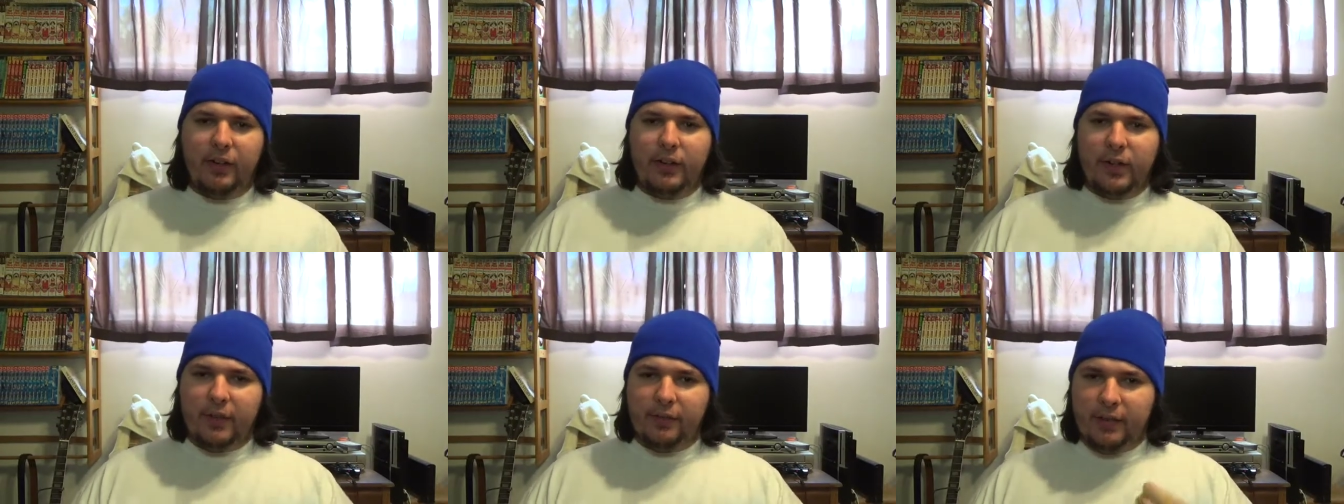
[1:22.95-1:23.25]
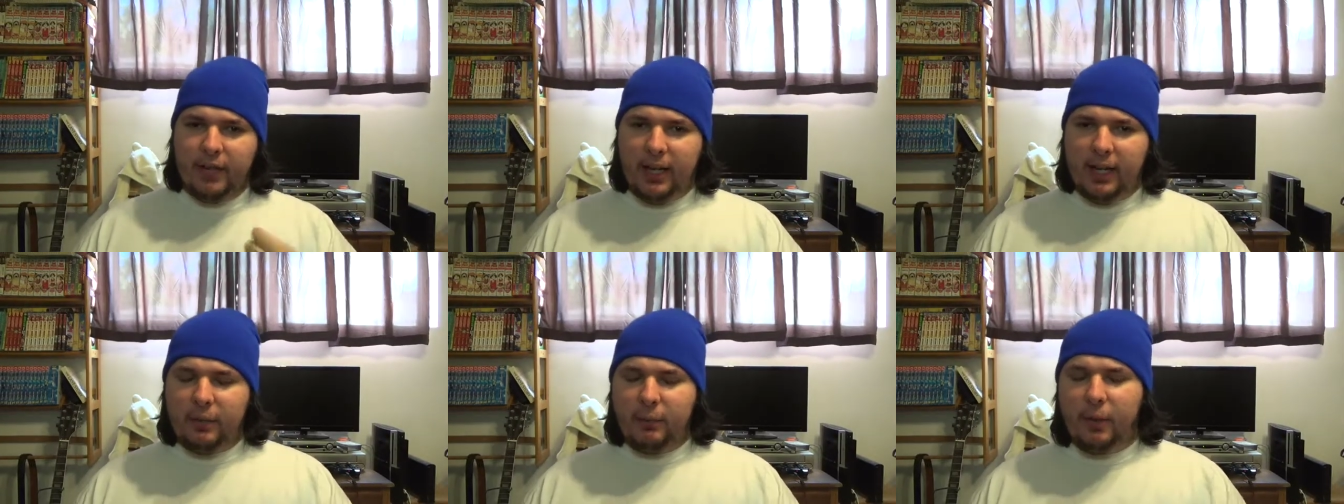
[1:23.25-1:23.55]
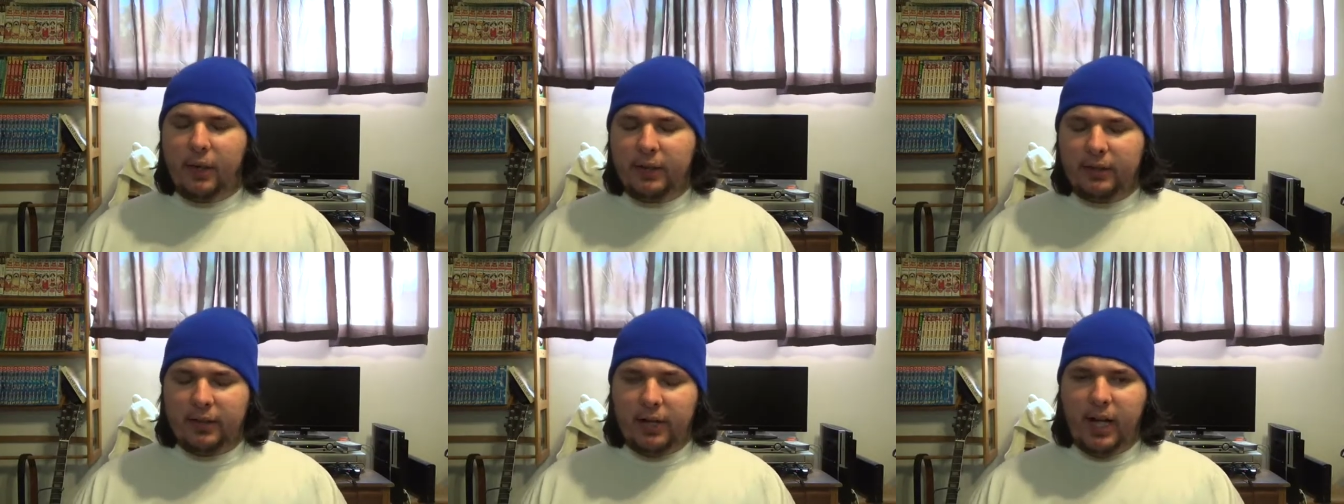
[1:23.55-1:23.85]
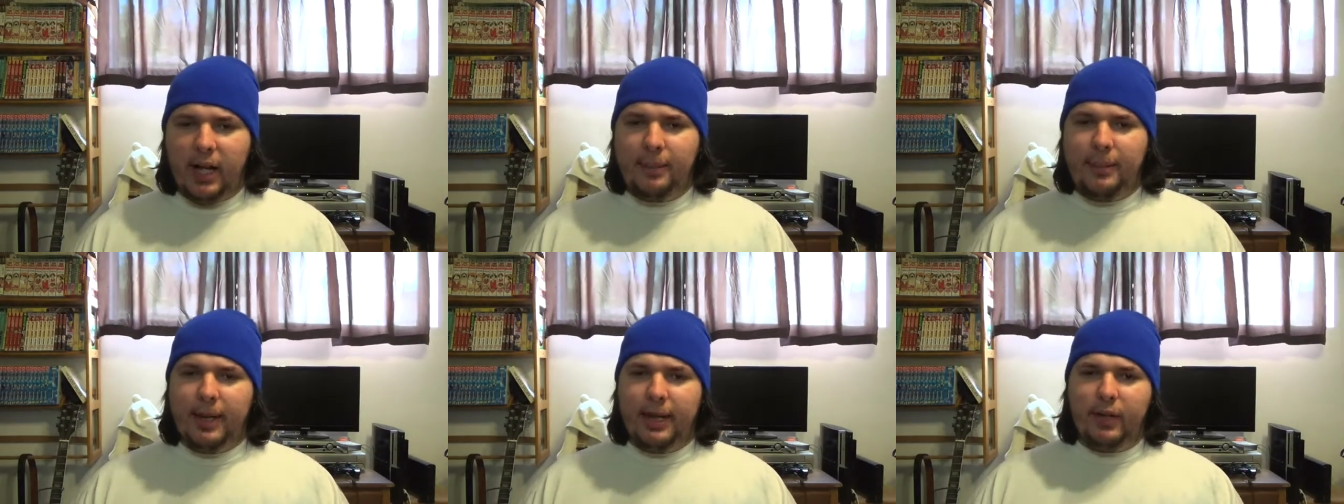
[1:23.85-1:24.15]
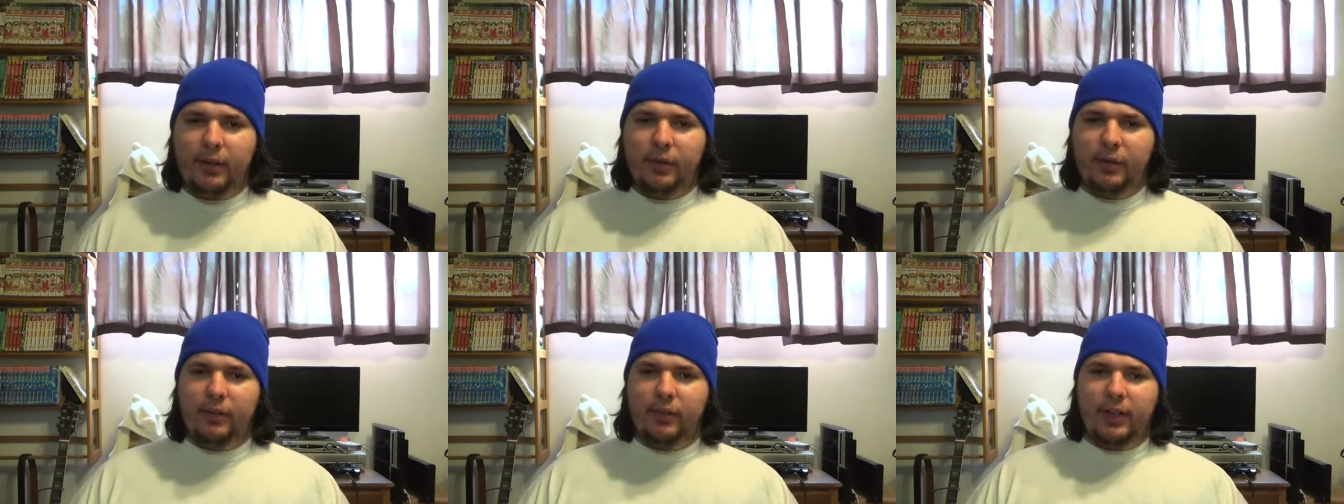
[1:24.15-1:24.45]
You have Ken
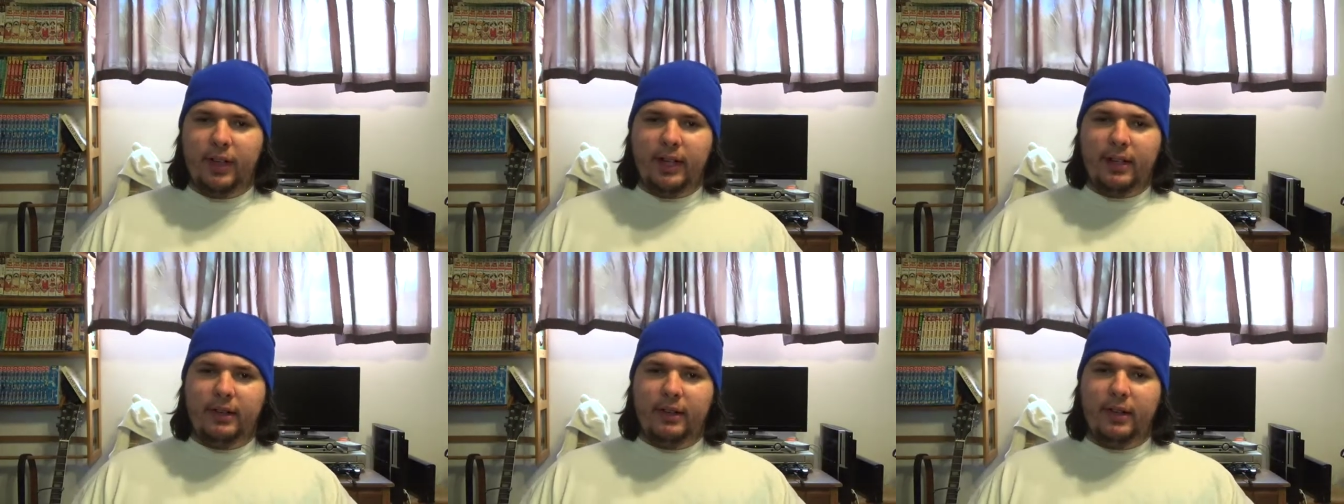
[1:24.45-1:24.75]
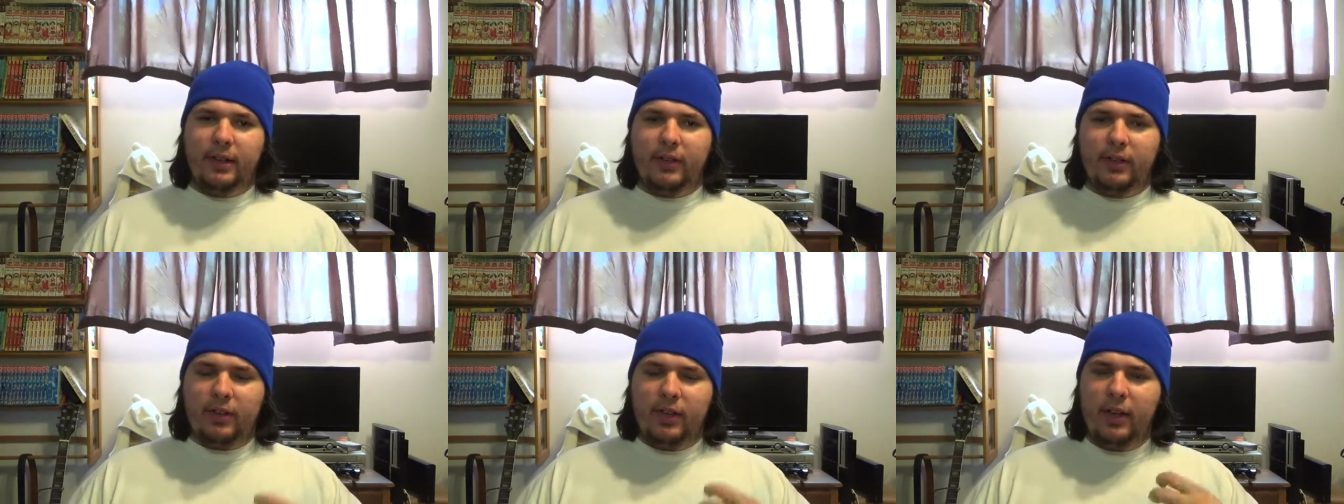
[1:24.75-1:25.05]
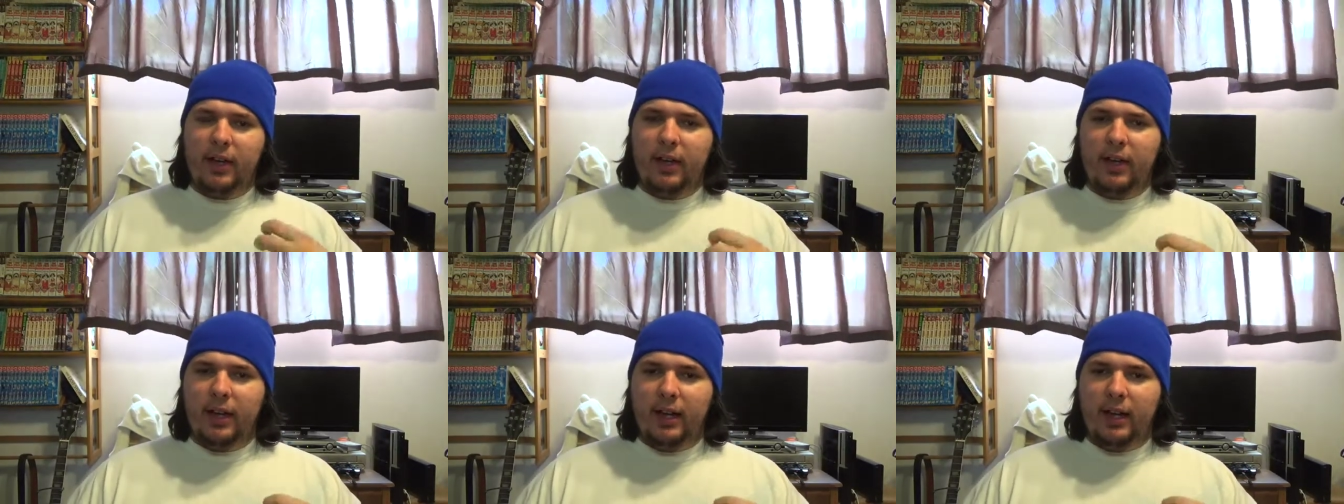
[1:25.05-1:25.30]
Watanabe, who is like this